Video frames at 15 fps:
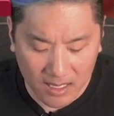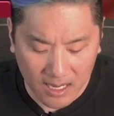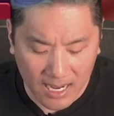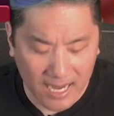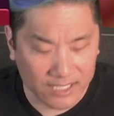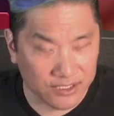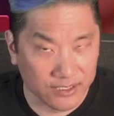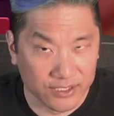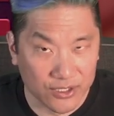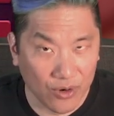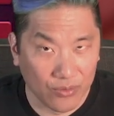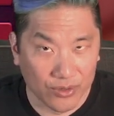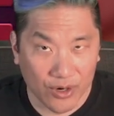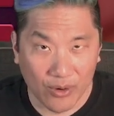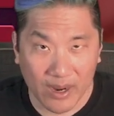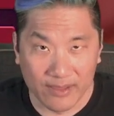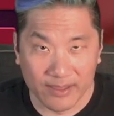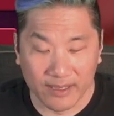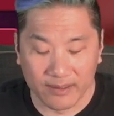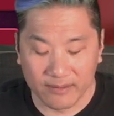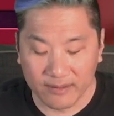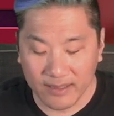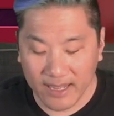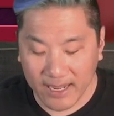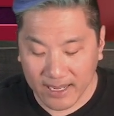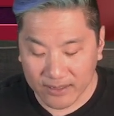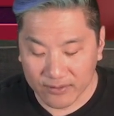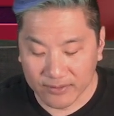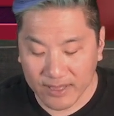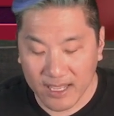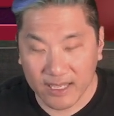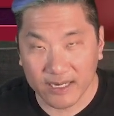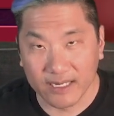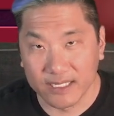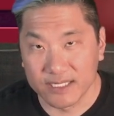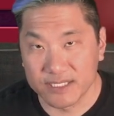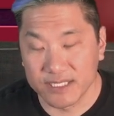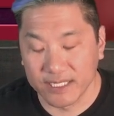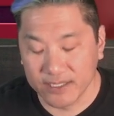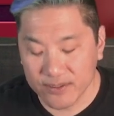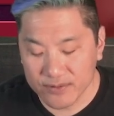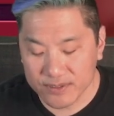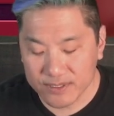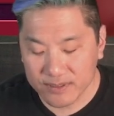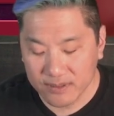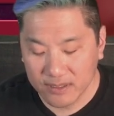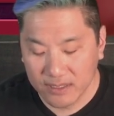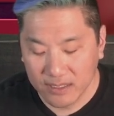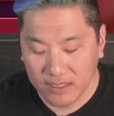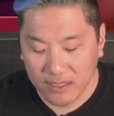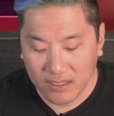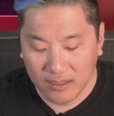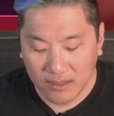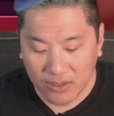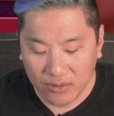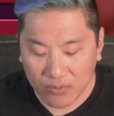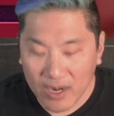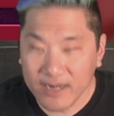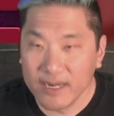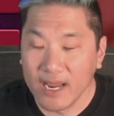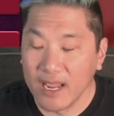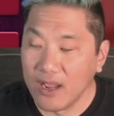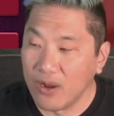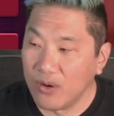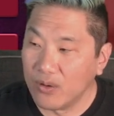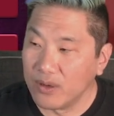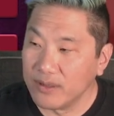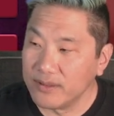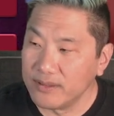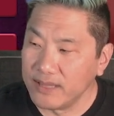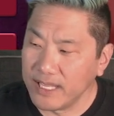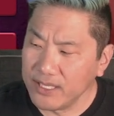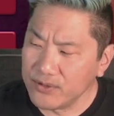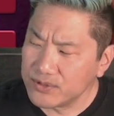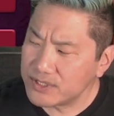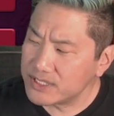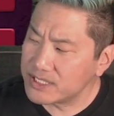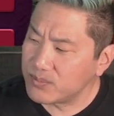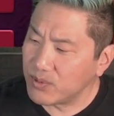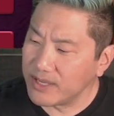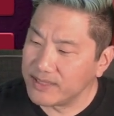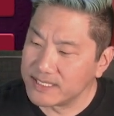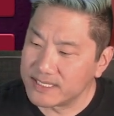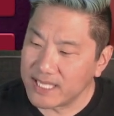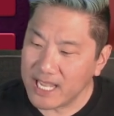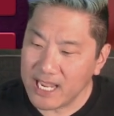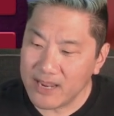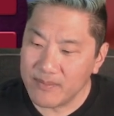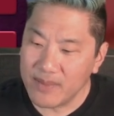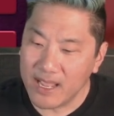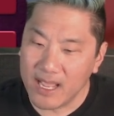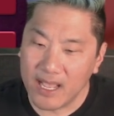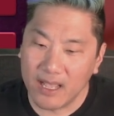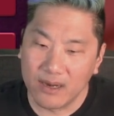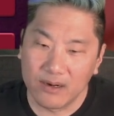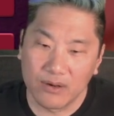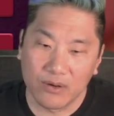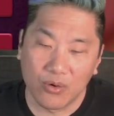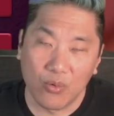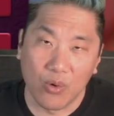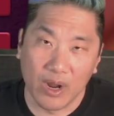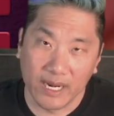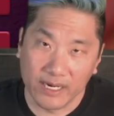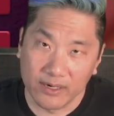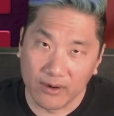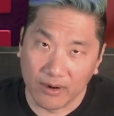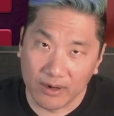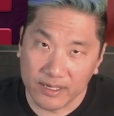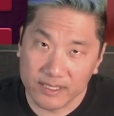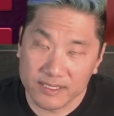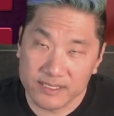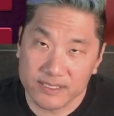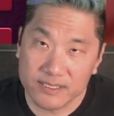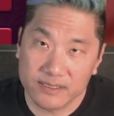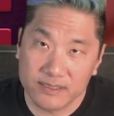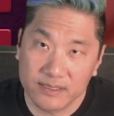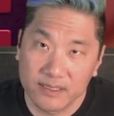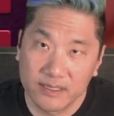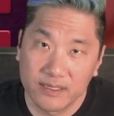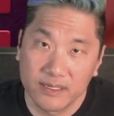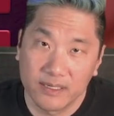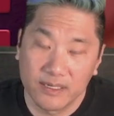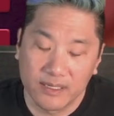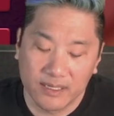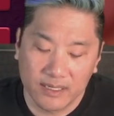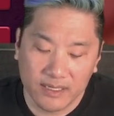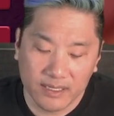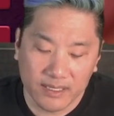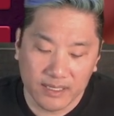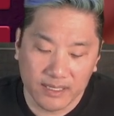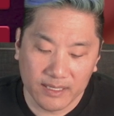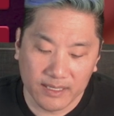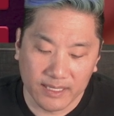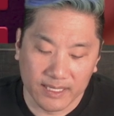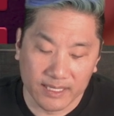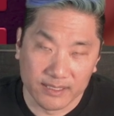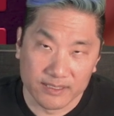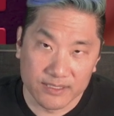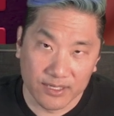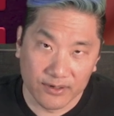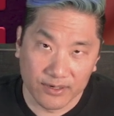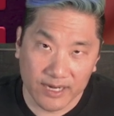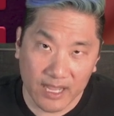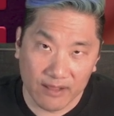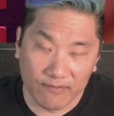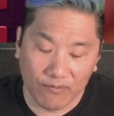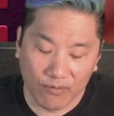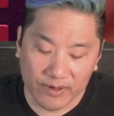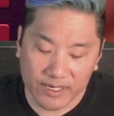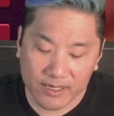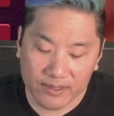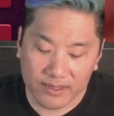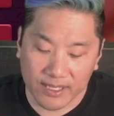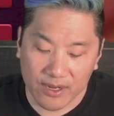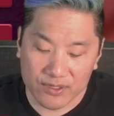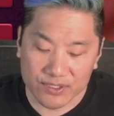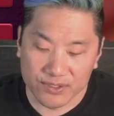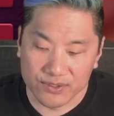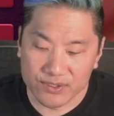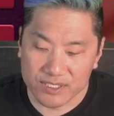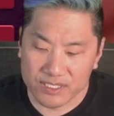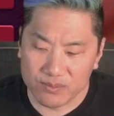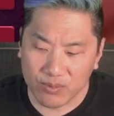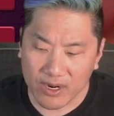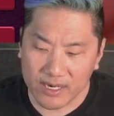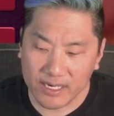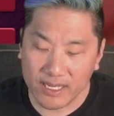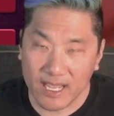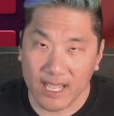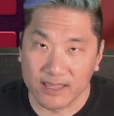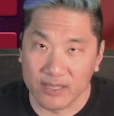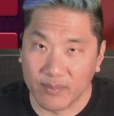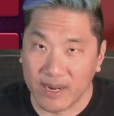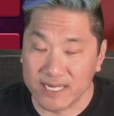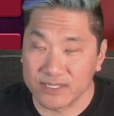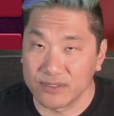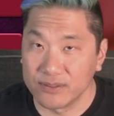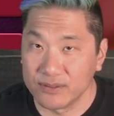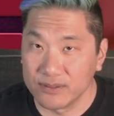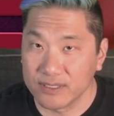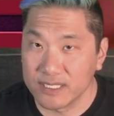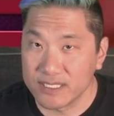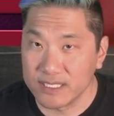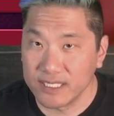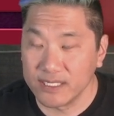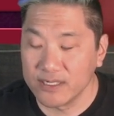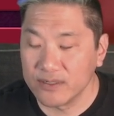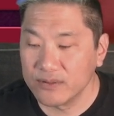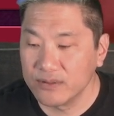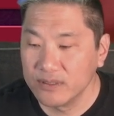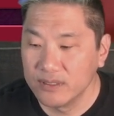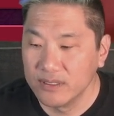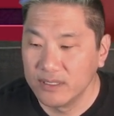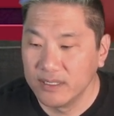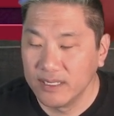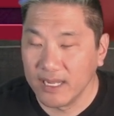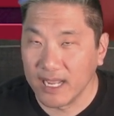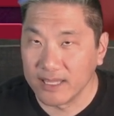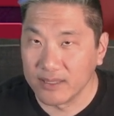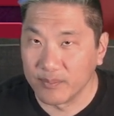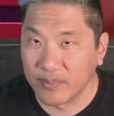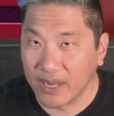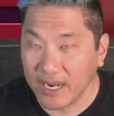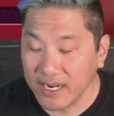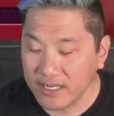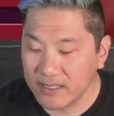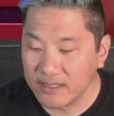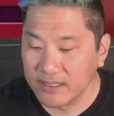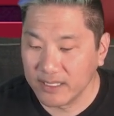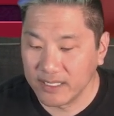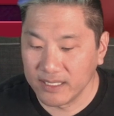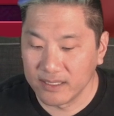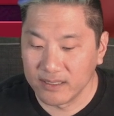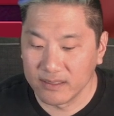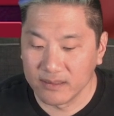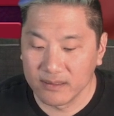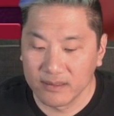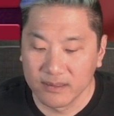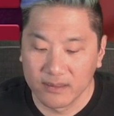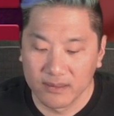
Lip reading: I actually don't know how they handle that in casinos. Right now, they used to spread this game at Hawaiian Gardens in Southern California. They also used to spread it at the Bicycle Casino at the Bike in